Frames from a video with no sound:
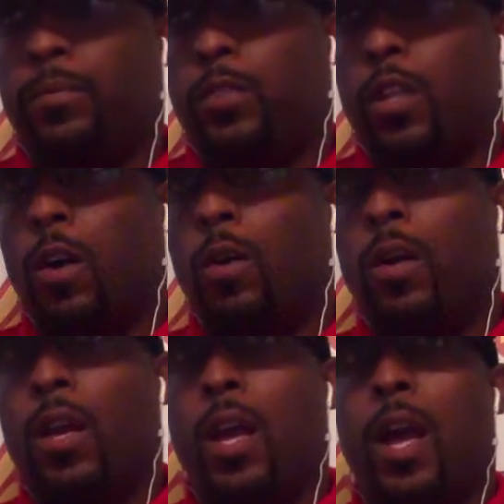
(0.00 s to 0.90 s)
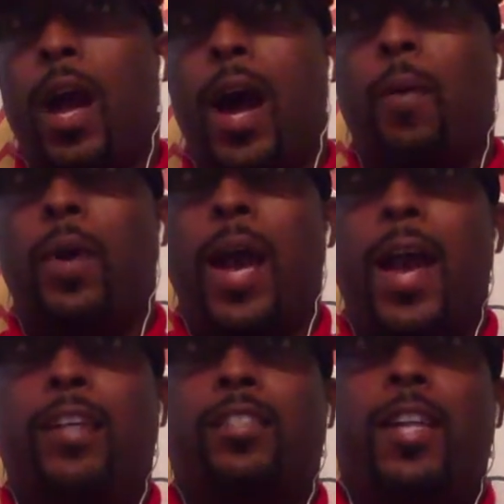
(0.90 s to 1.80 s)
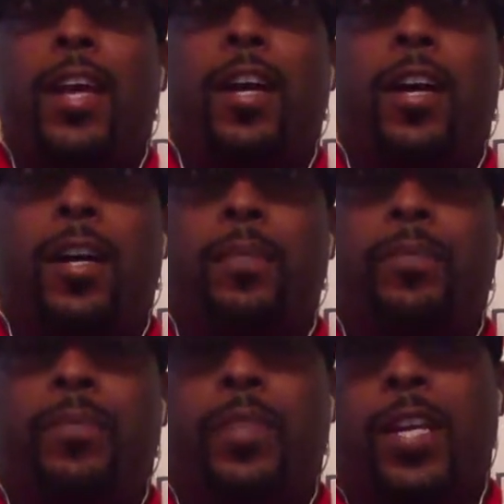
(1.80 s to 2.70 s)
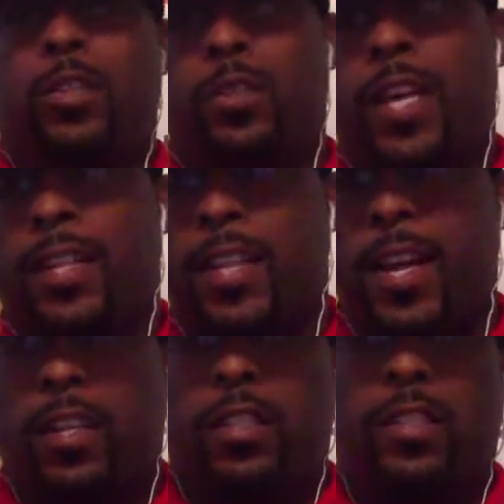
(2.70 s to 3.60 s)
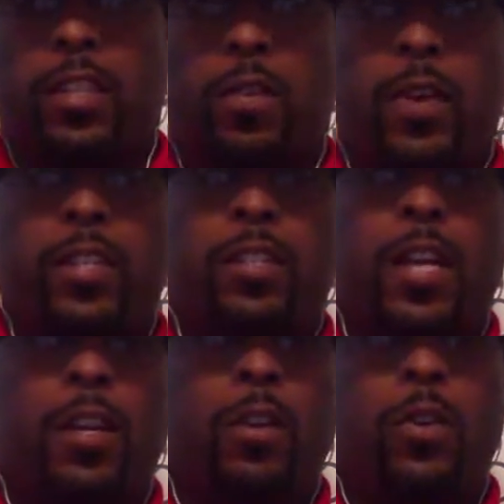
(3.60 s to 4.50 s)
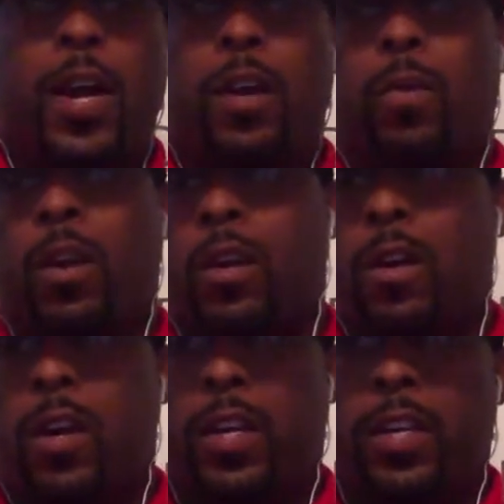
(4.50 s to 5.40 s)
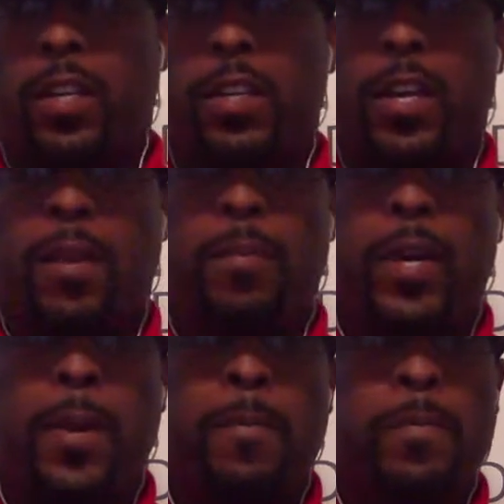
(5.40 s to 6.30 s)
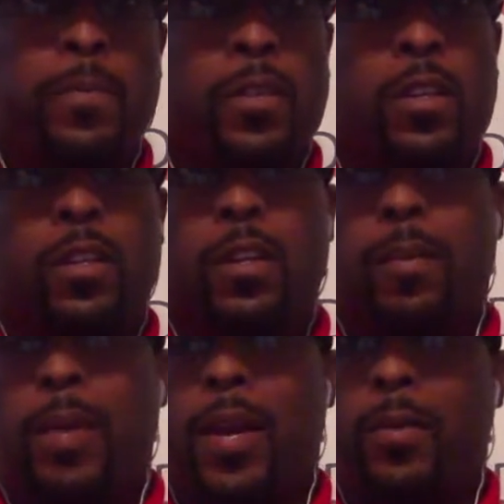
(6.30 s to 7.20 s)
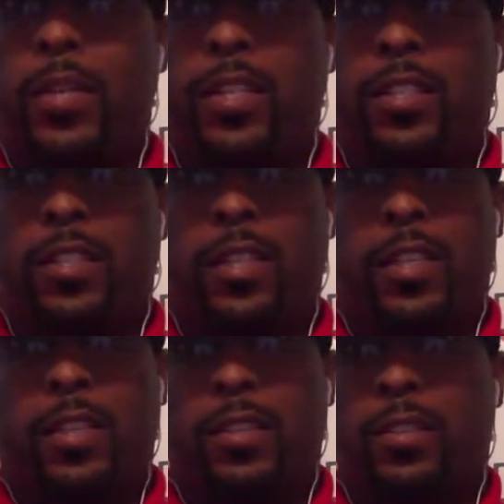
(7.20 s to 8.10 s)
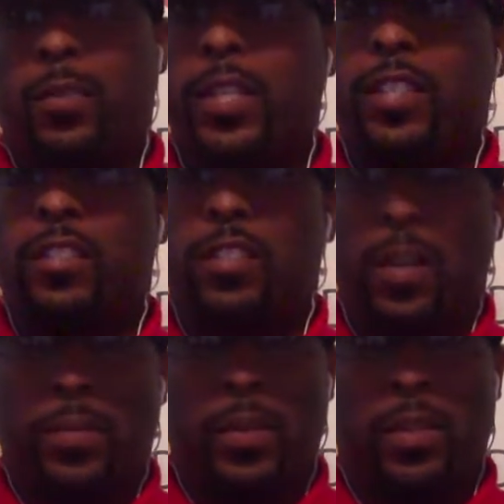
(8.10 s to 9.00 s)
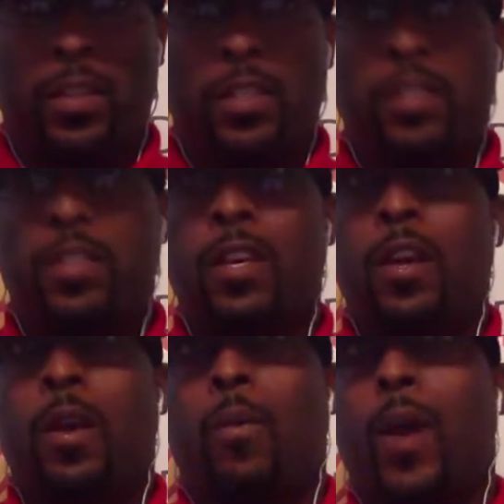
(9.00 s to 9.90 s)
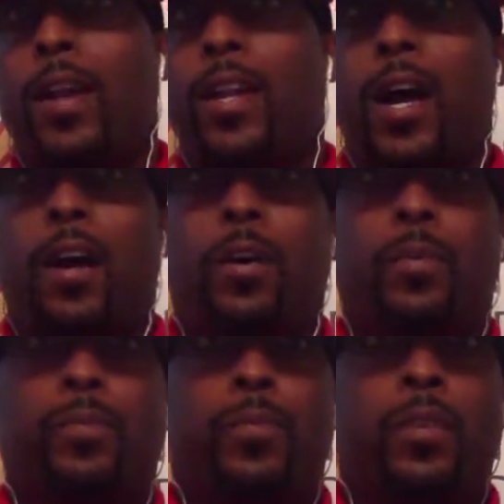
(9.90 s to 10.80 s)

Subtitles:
So I would ask that you take that in consideration. I know you out here working hard getting it done, but look, man, we need something. This right now,